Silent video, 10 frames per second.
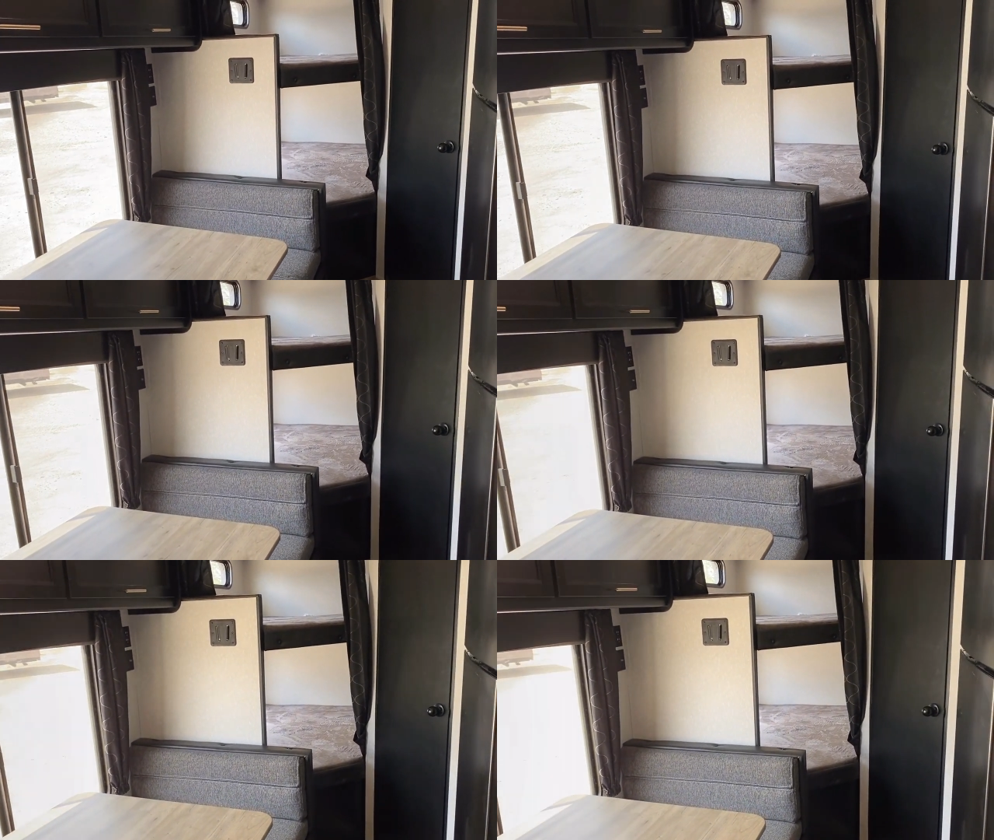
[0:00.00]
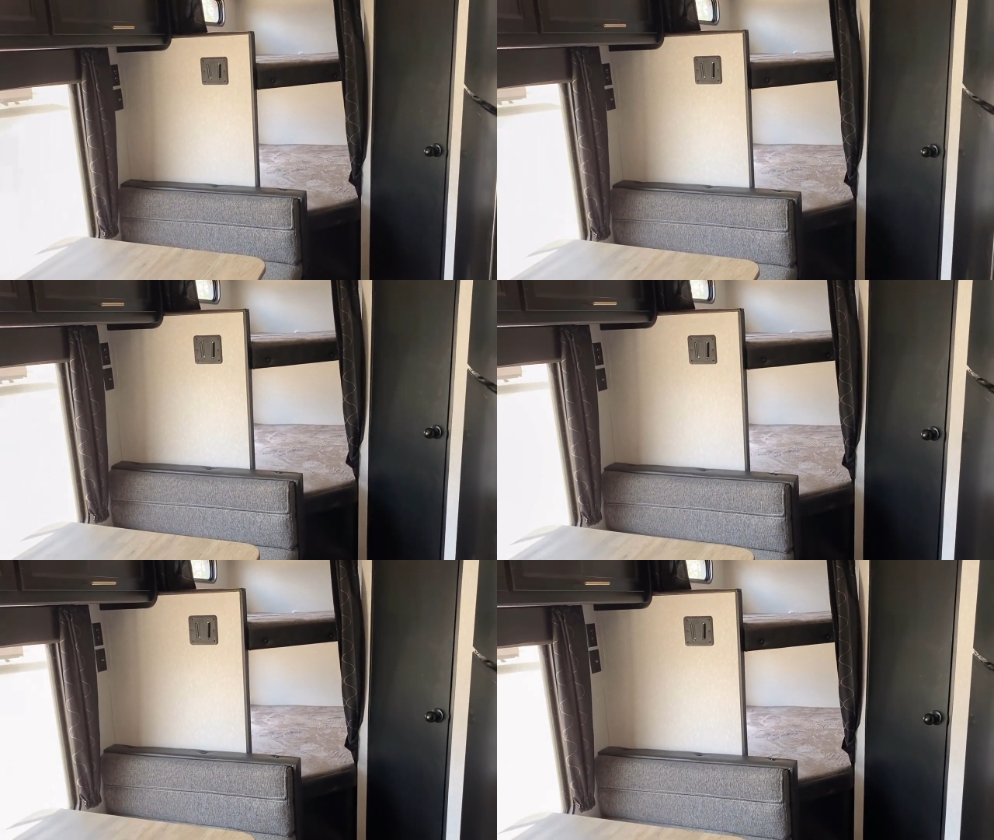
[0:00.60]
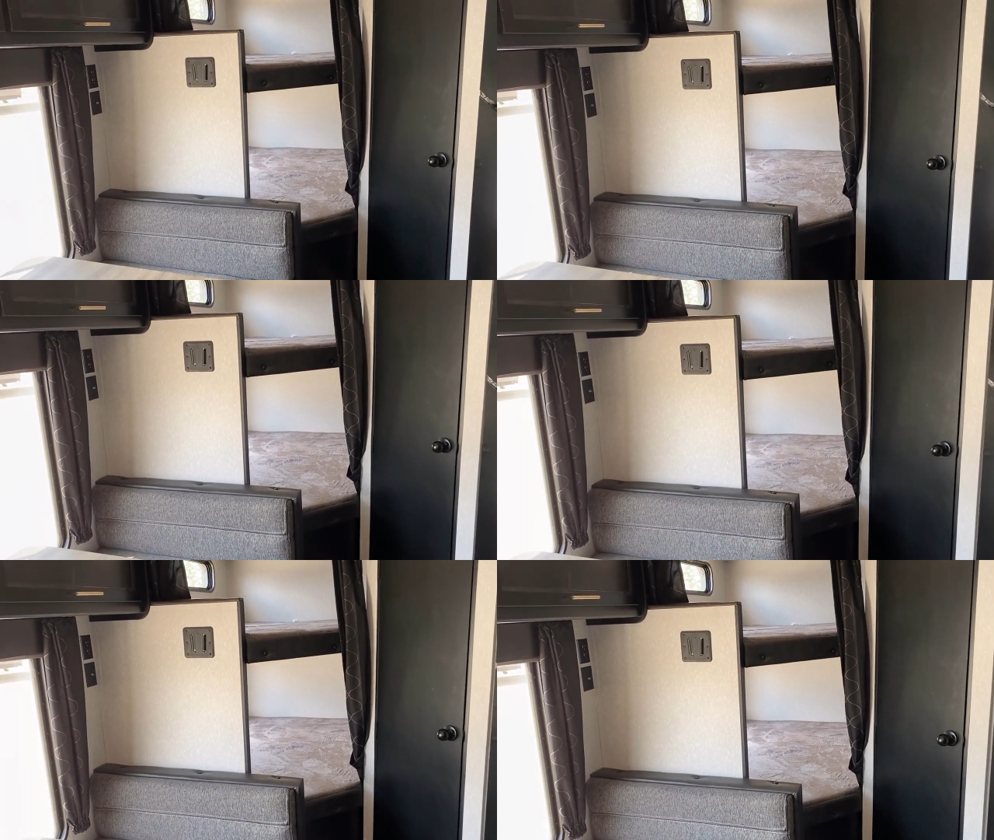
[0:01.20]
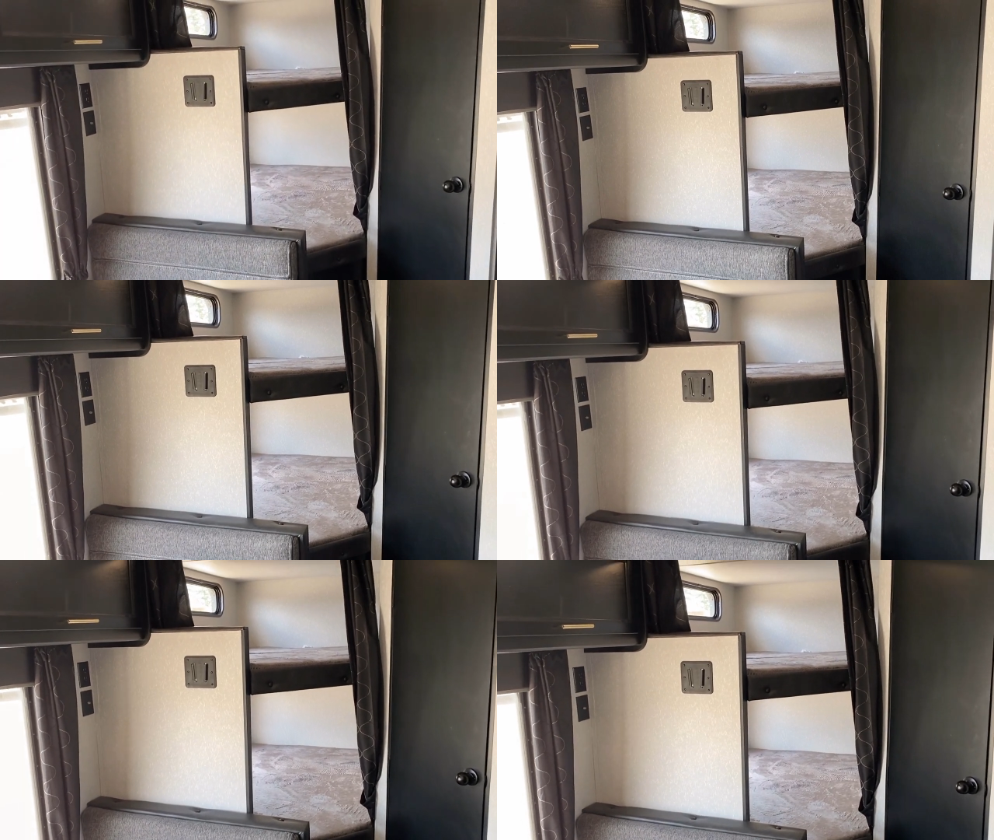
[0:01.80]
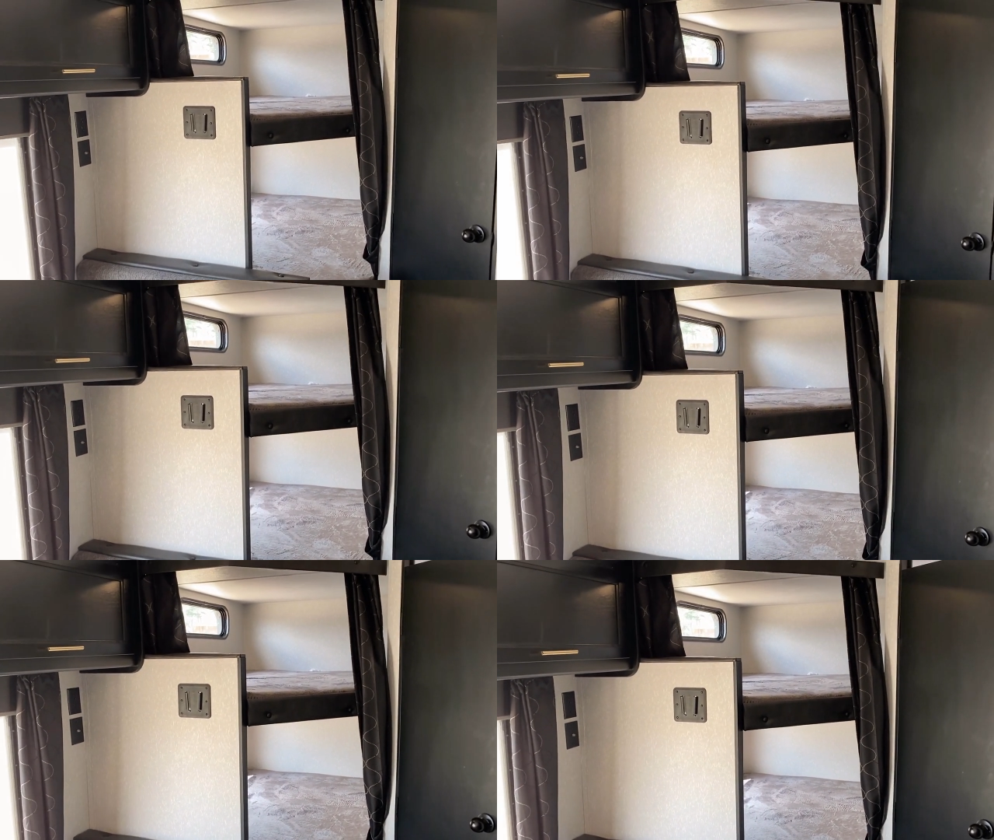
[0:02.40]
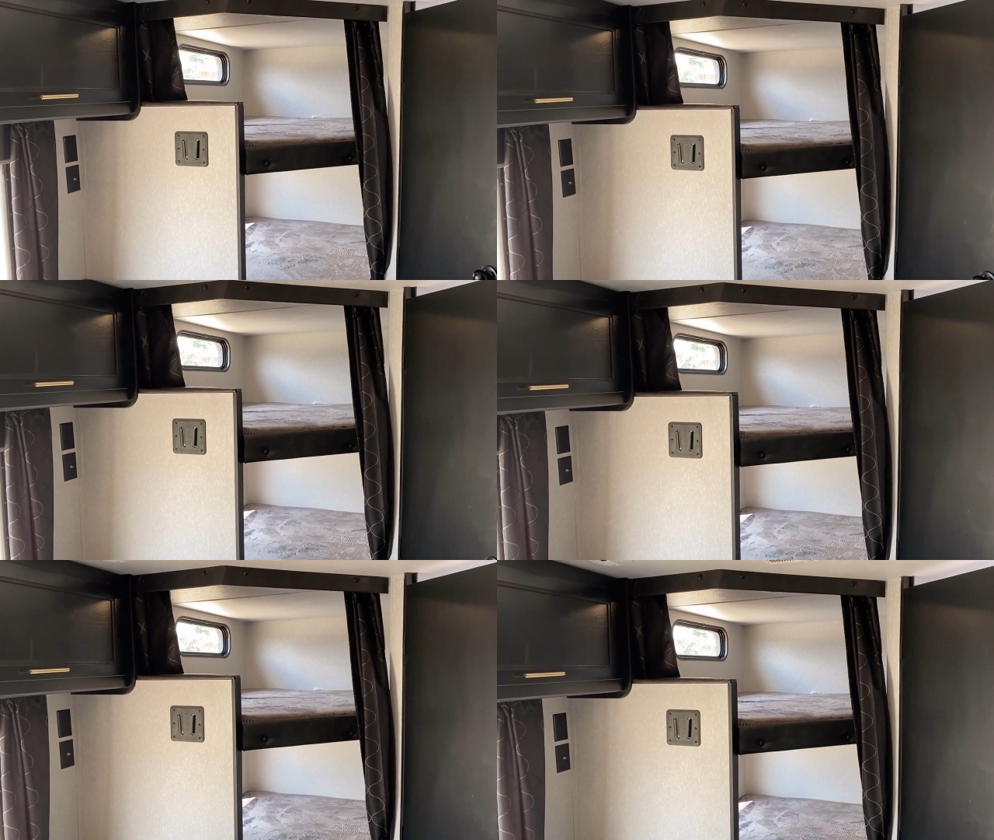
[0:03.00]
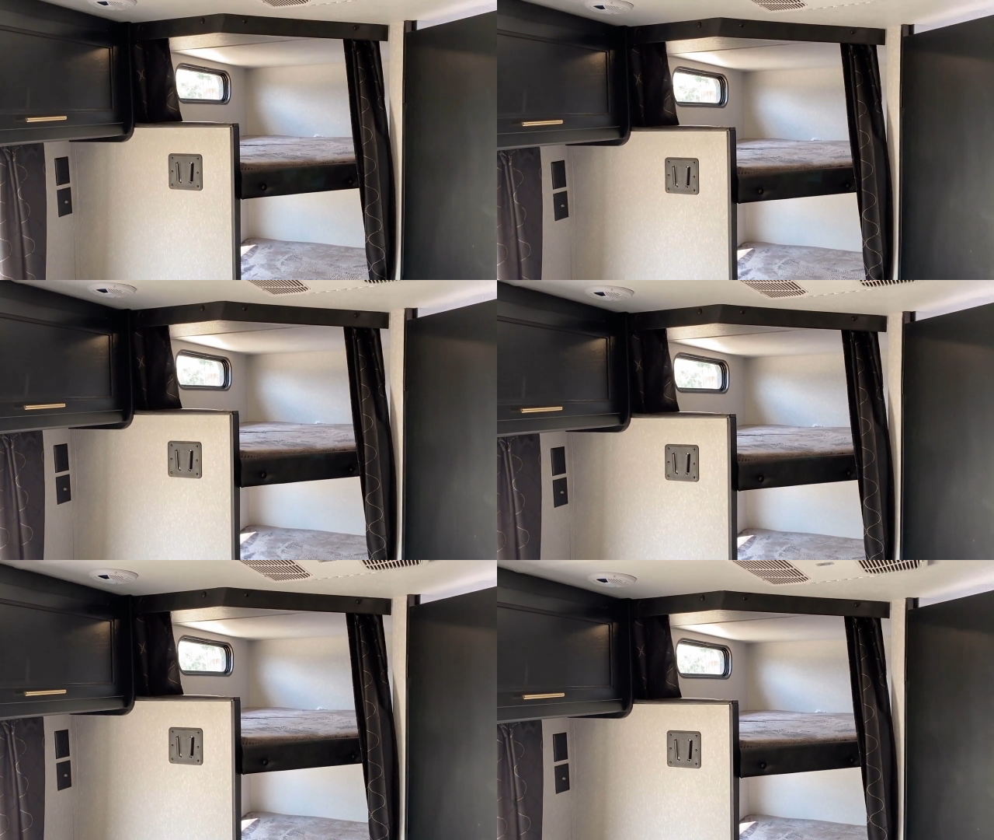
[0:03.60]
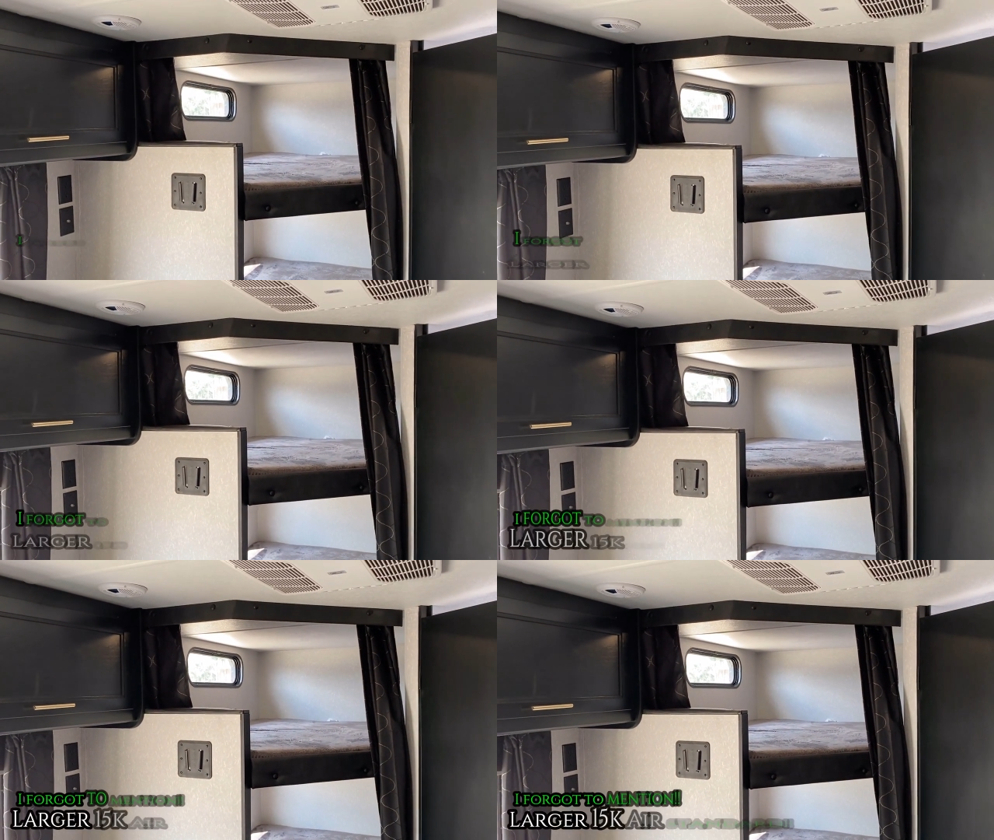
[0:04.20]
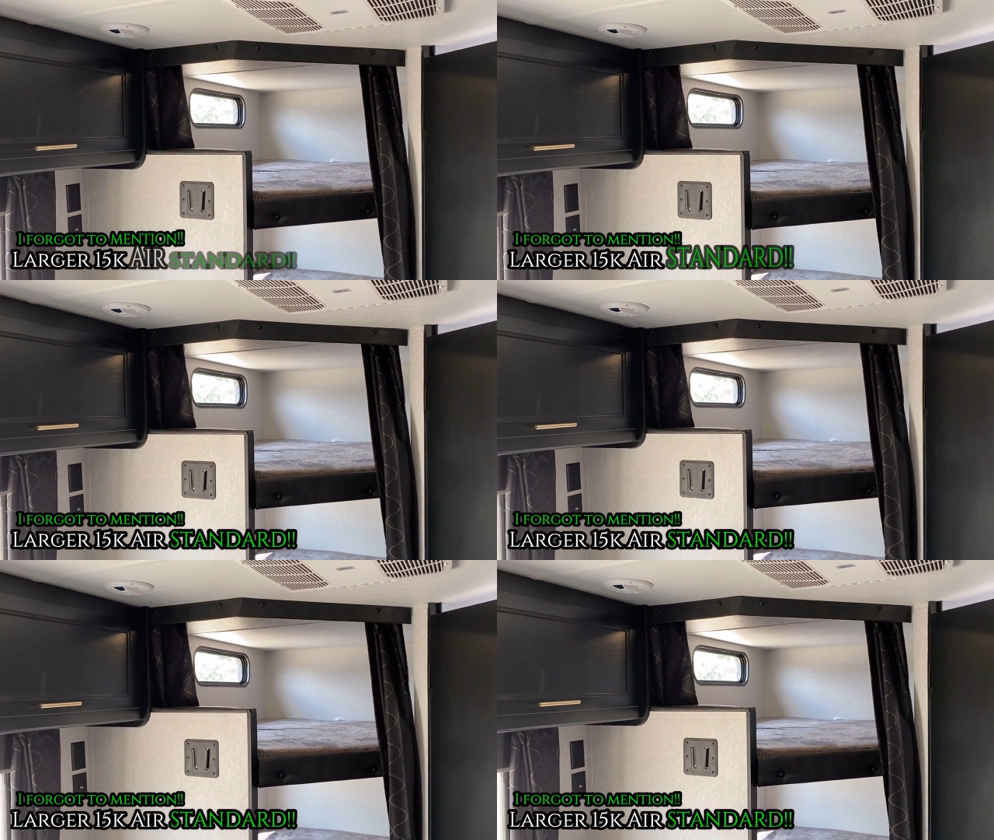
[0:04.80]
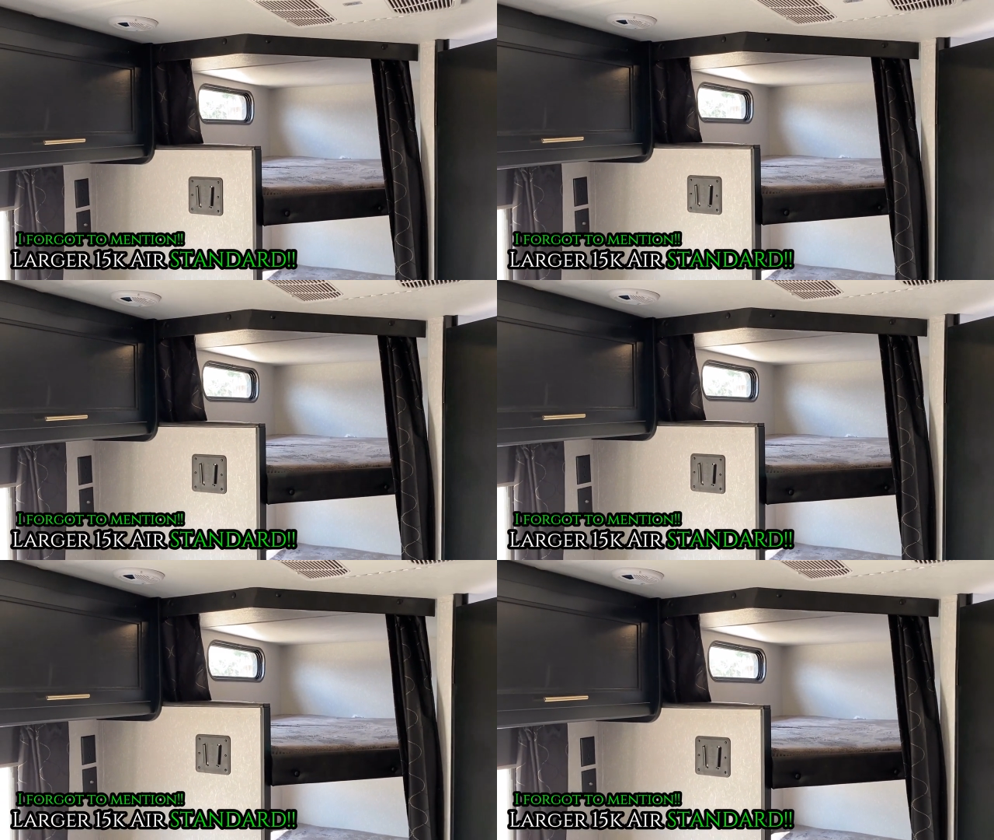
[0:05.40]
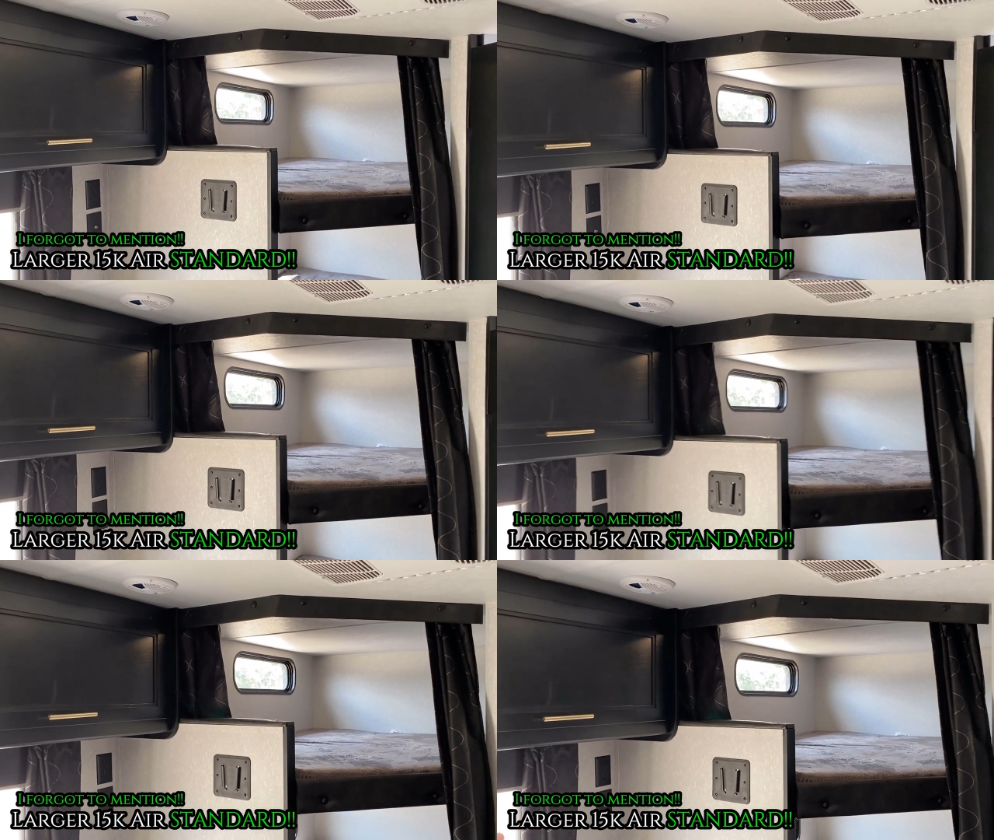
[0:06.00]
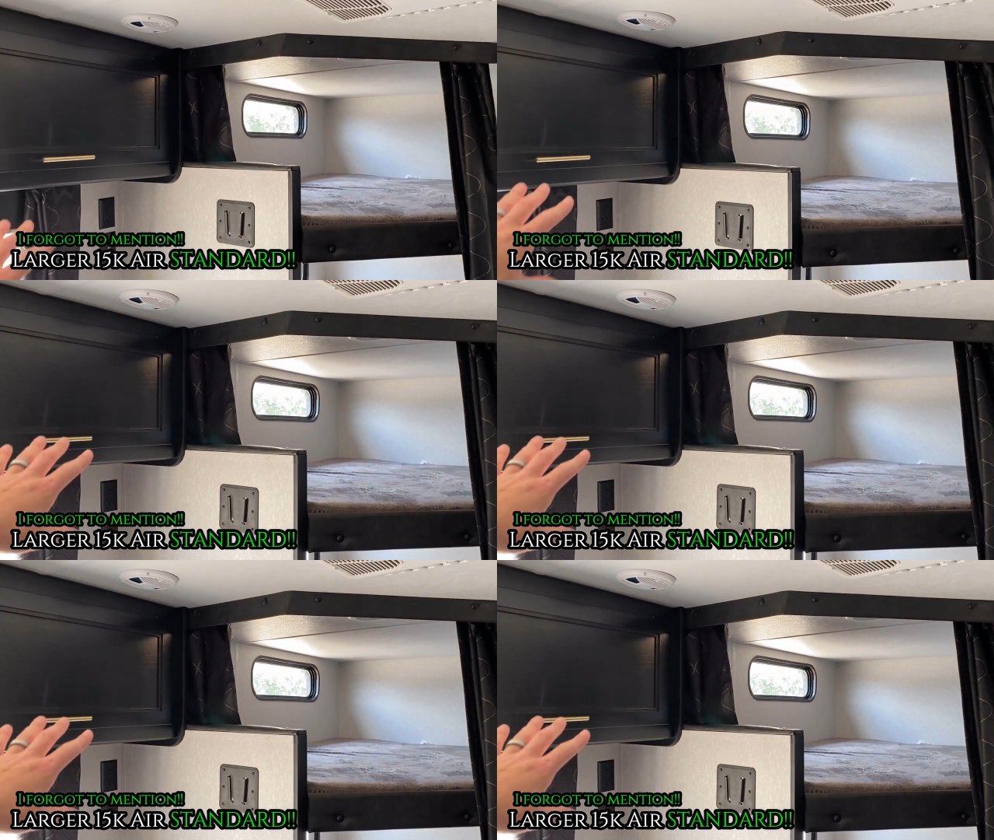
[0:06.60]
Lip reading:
[unreadable: no face in view]